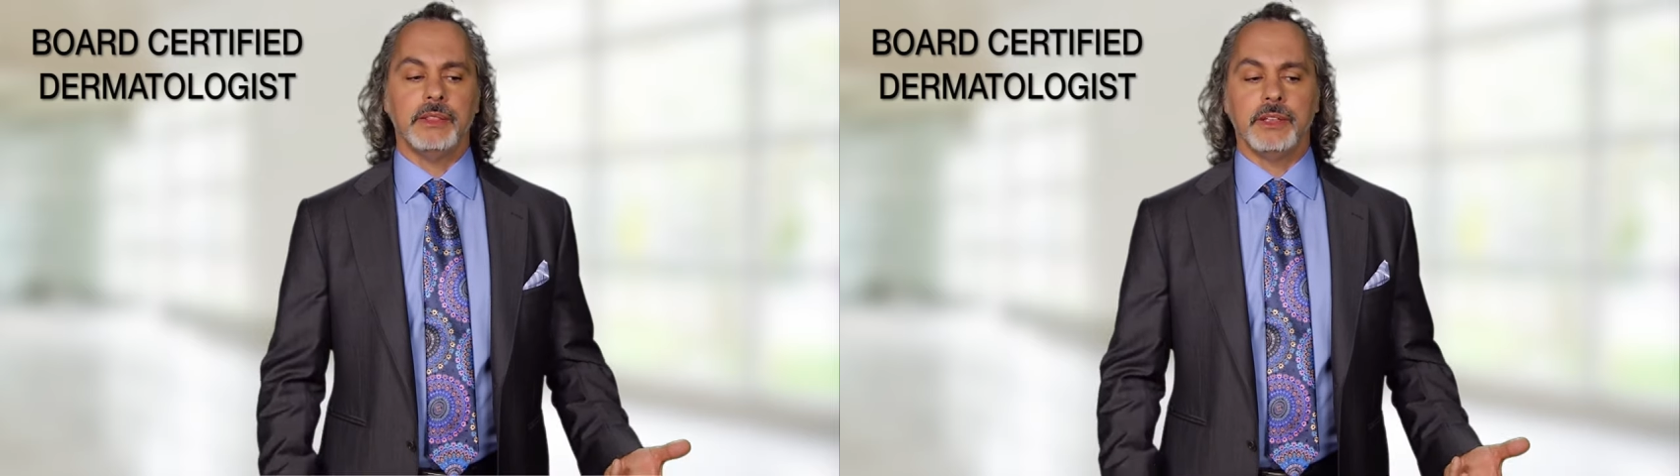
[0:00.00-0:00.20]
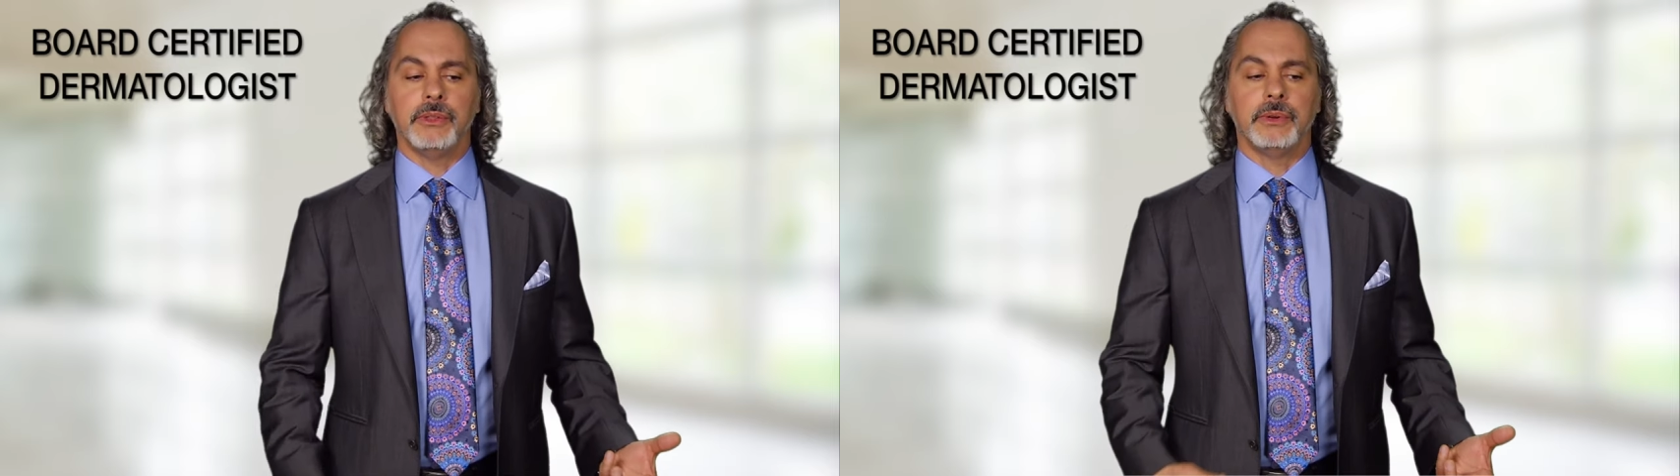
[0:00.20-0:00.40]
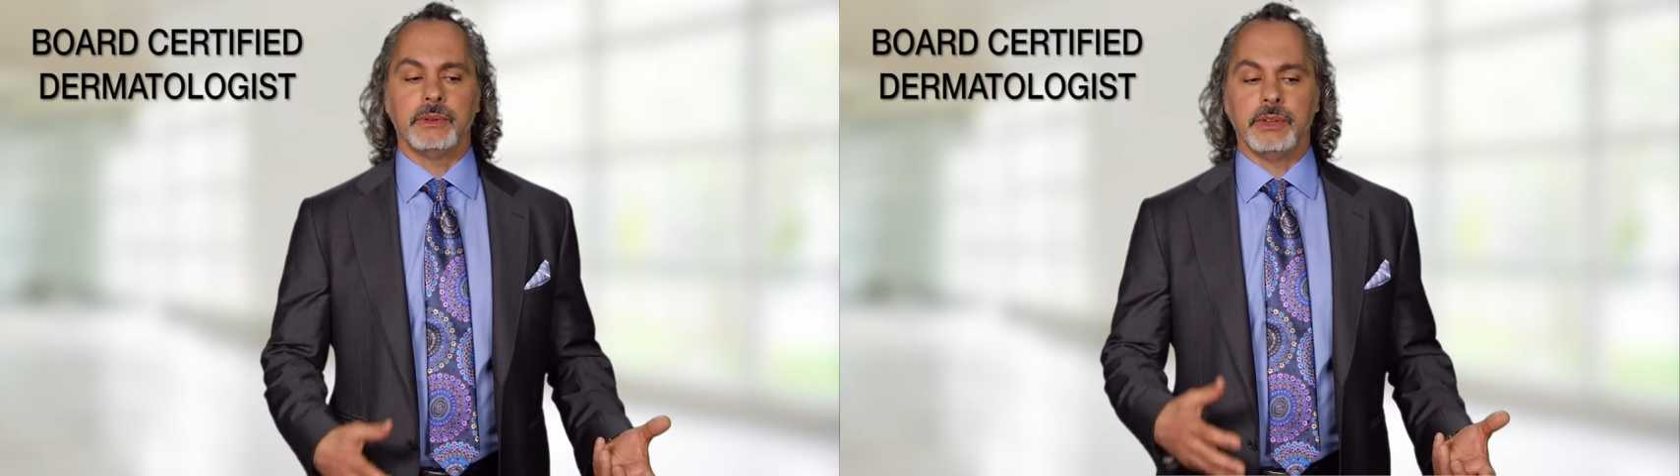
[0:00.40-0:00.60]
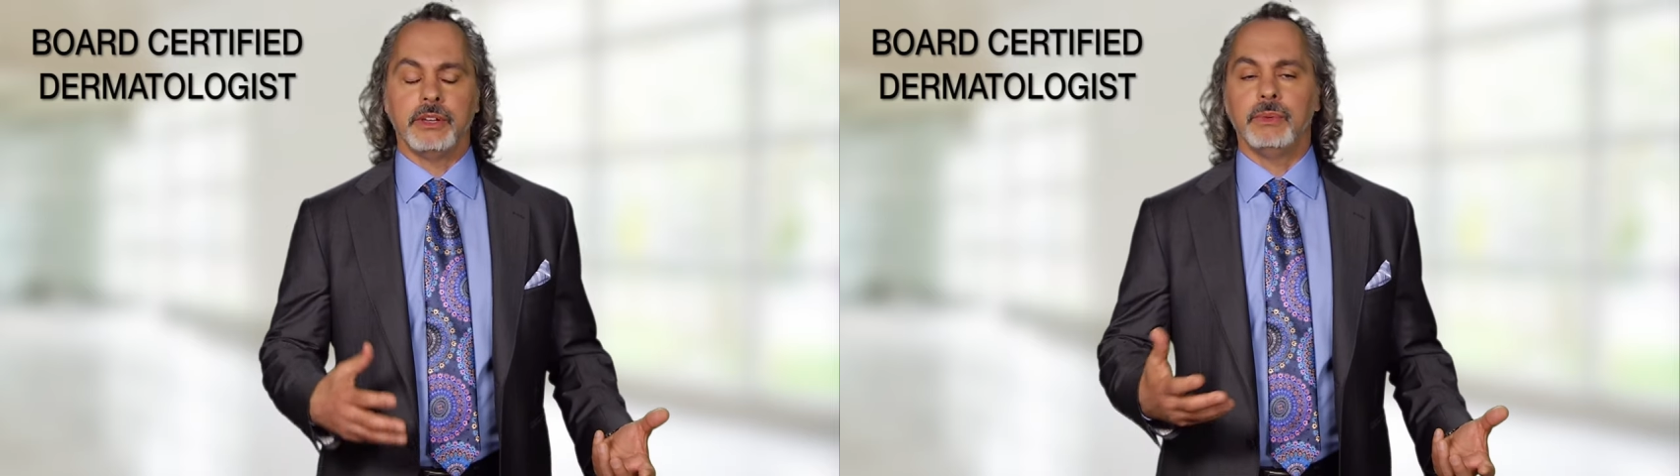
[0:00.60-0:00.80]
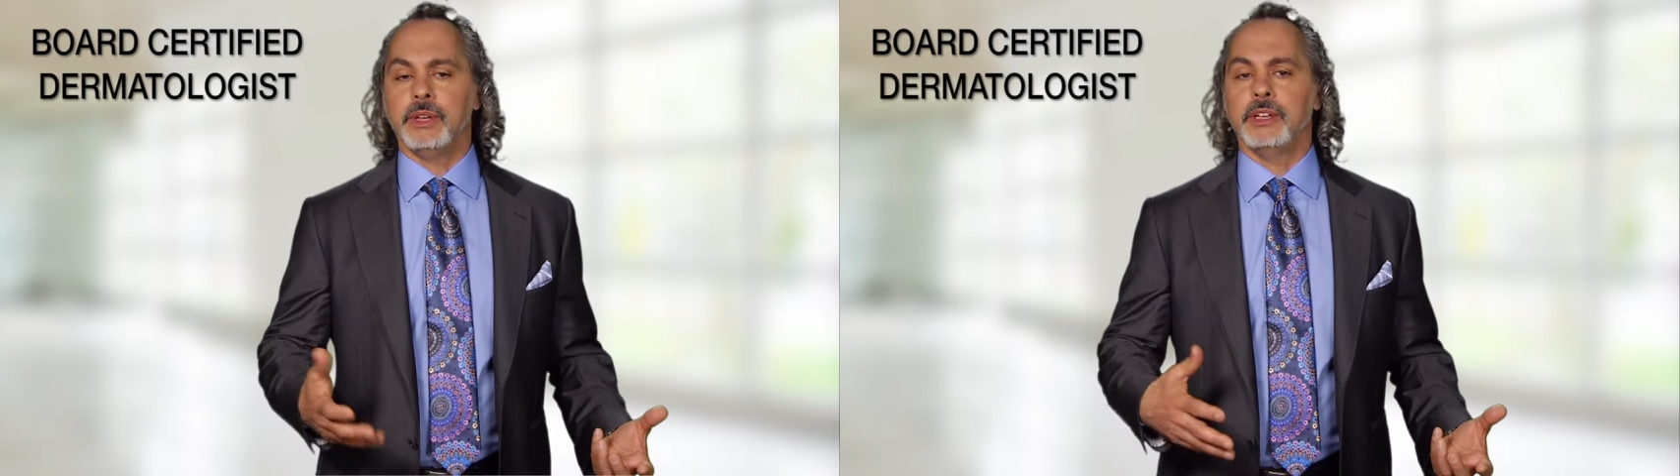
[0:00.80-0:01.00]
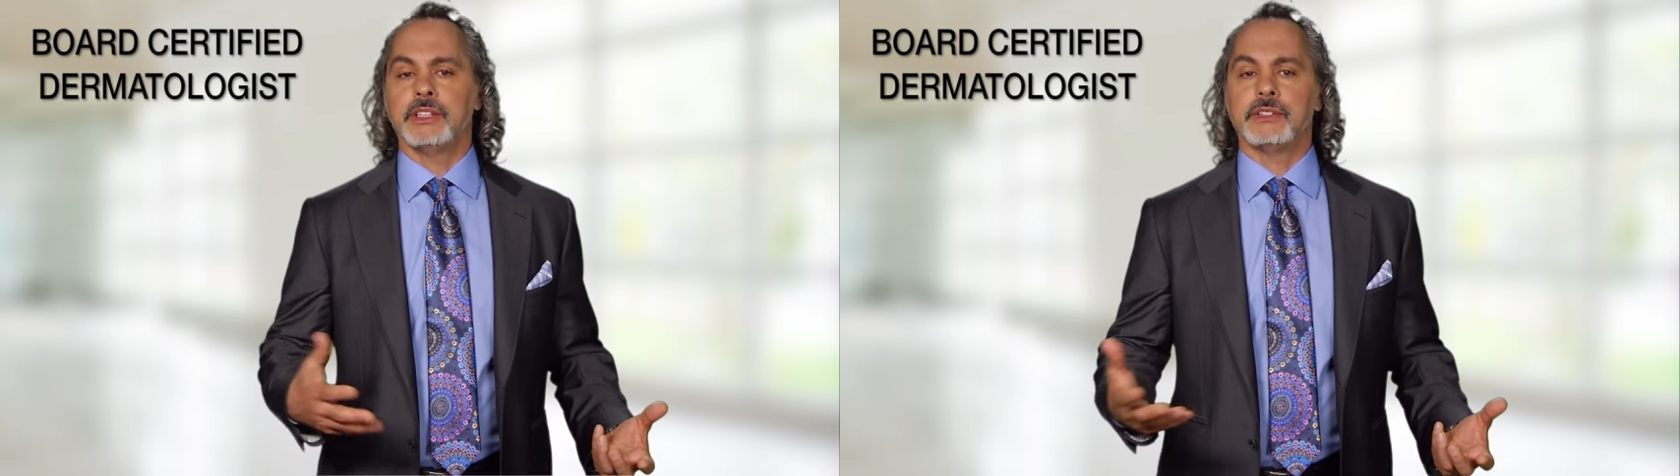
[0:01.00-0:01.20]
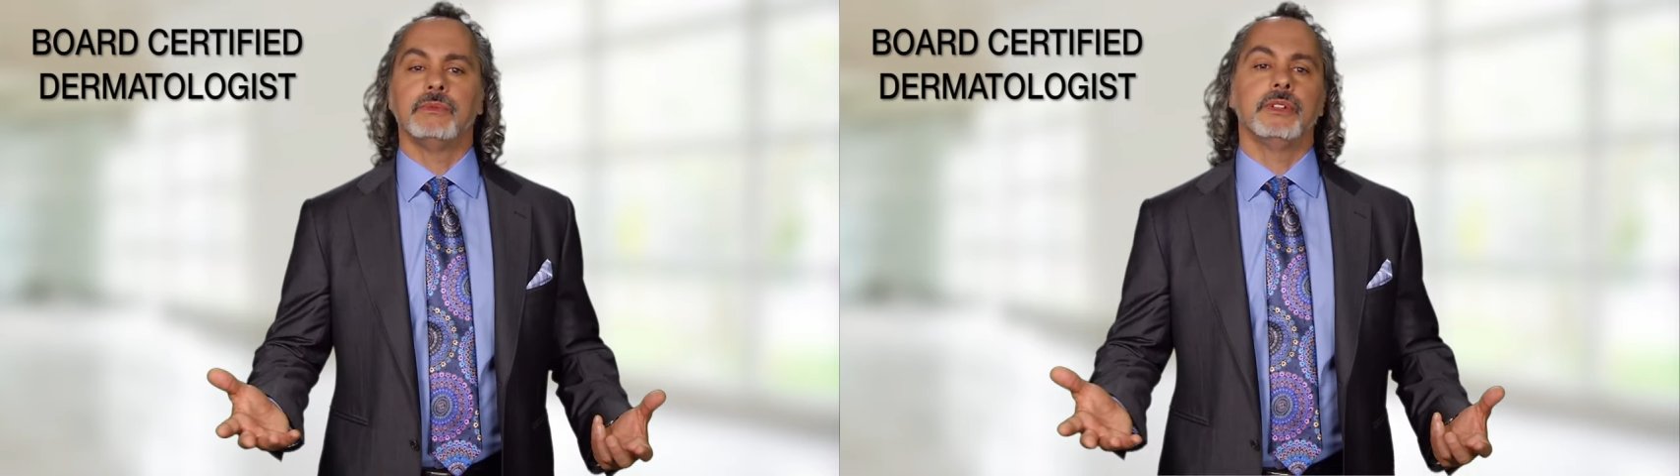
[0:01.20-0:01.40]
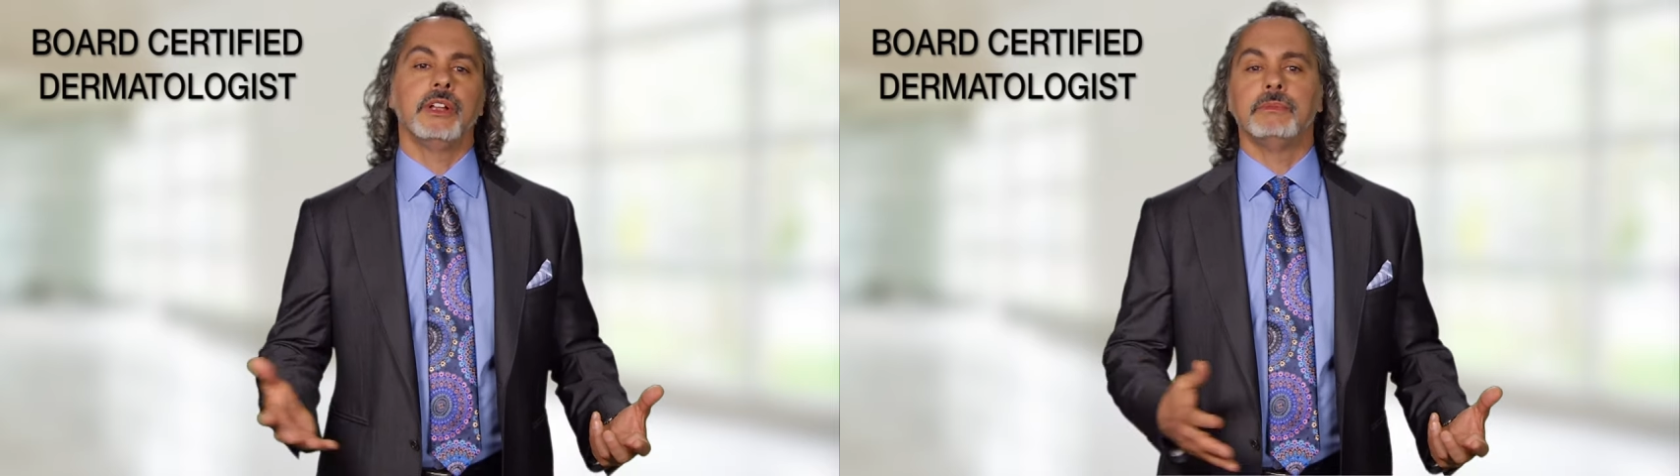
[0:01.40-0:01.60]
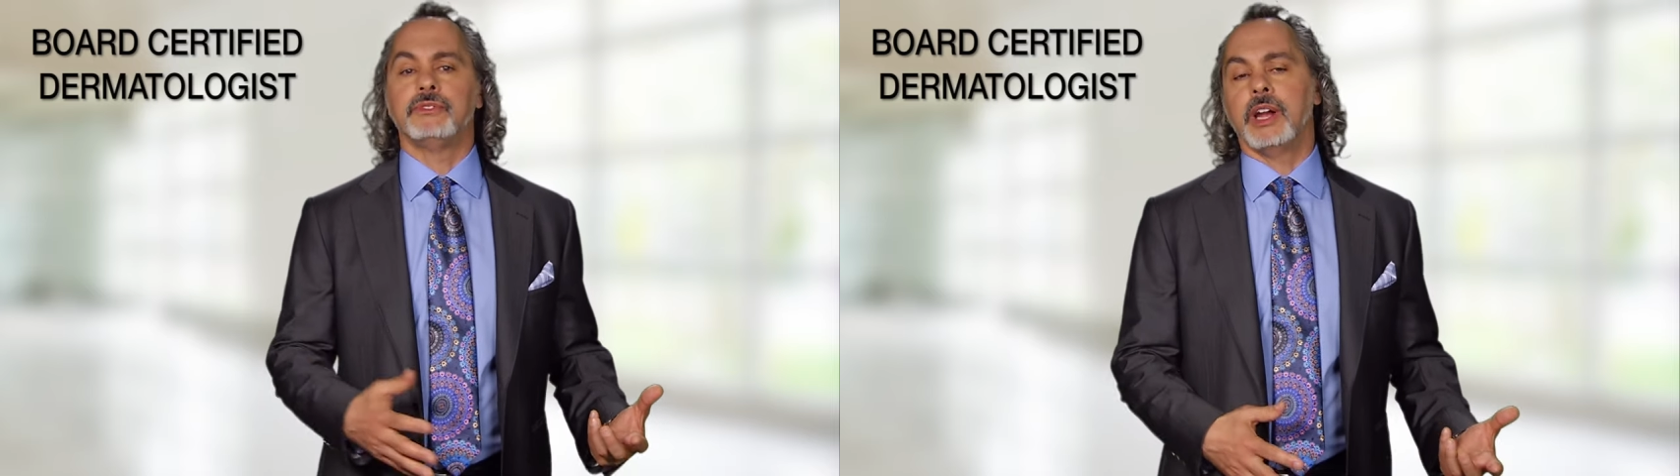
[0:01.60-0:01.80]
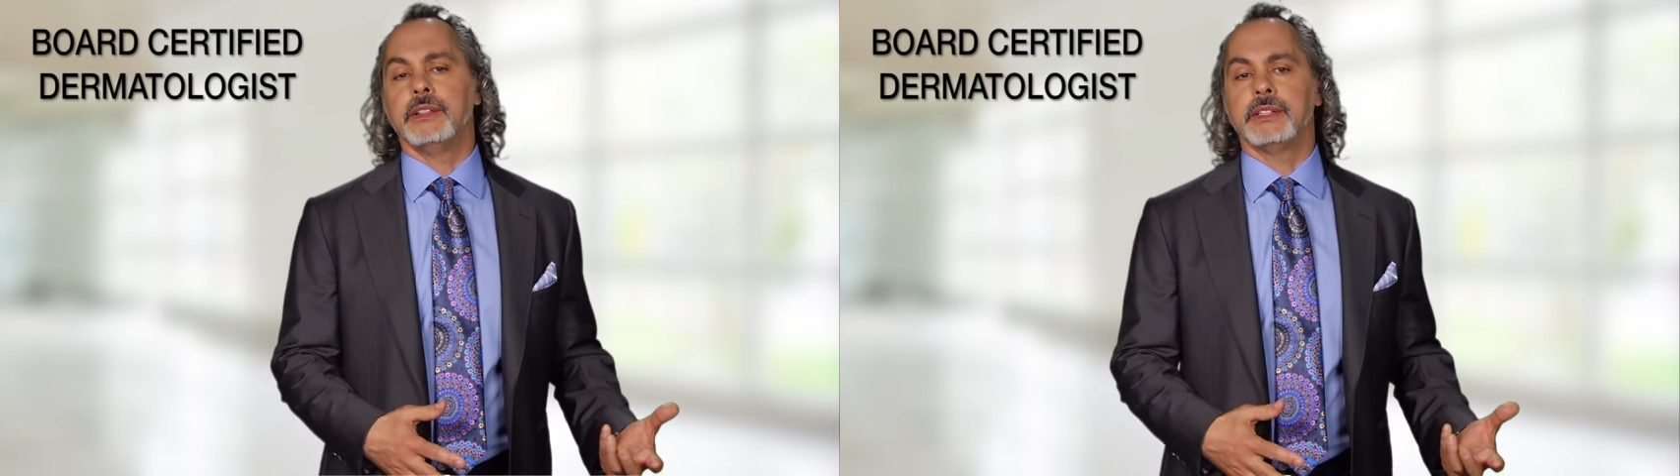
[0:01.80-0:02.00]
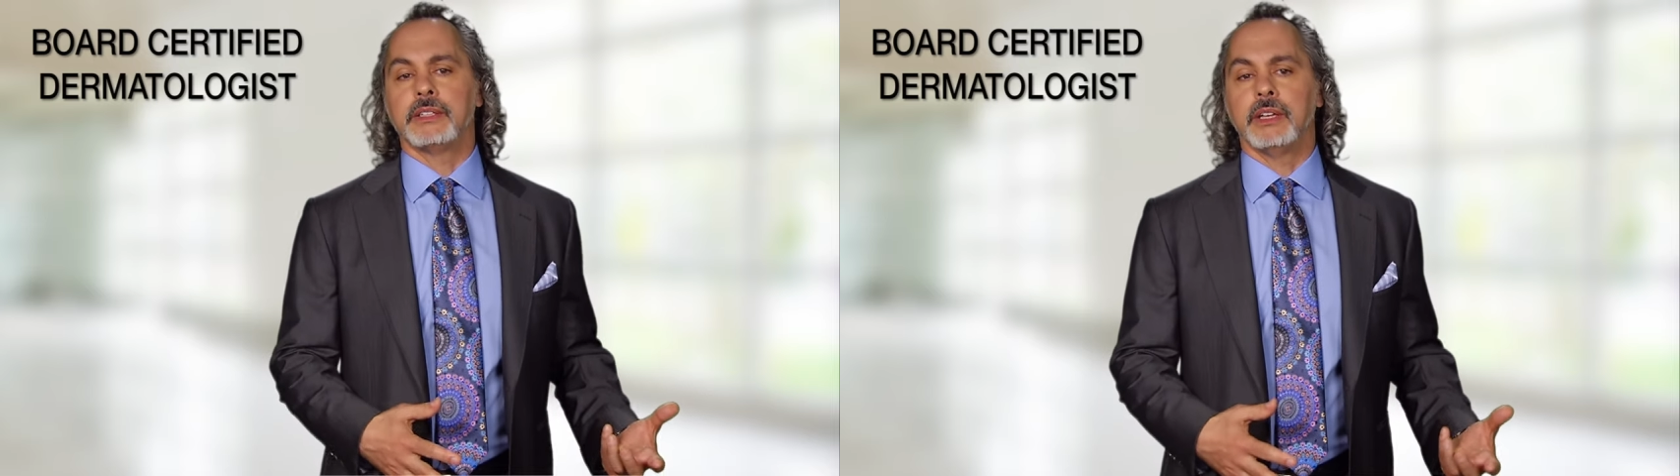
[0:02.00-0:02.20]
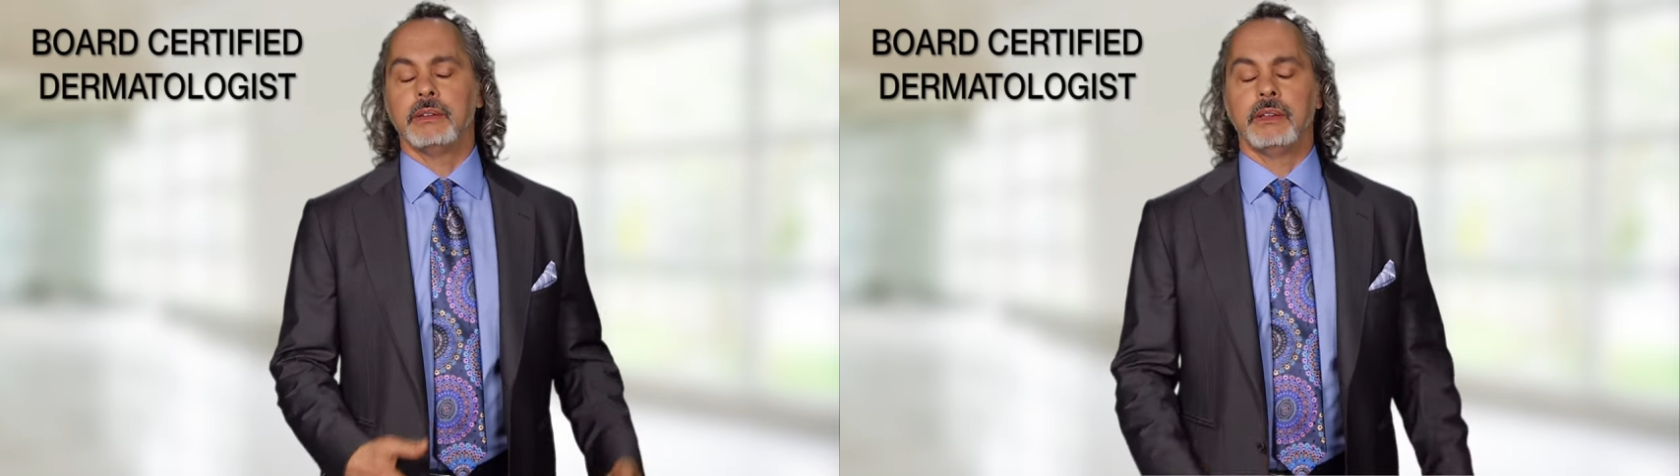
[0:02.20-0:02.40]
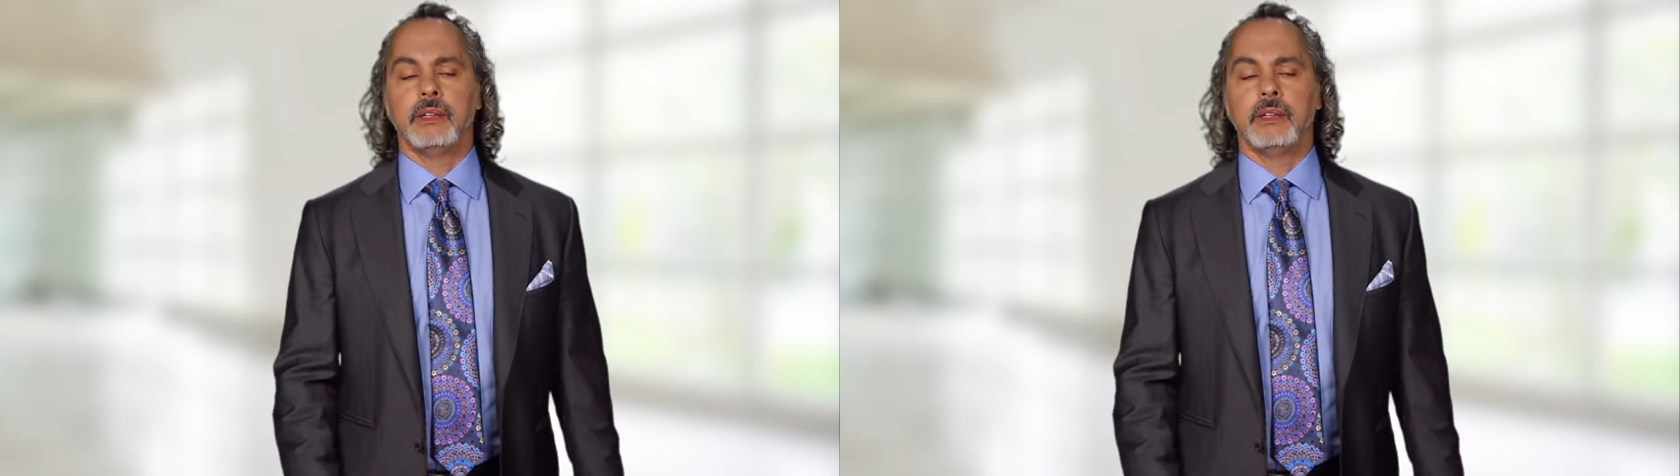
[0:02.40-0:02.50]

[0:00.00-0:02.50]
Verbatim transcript: the other ingredients will help dry the skin.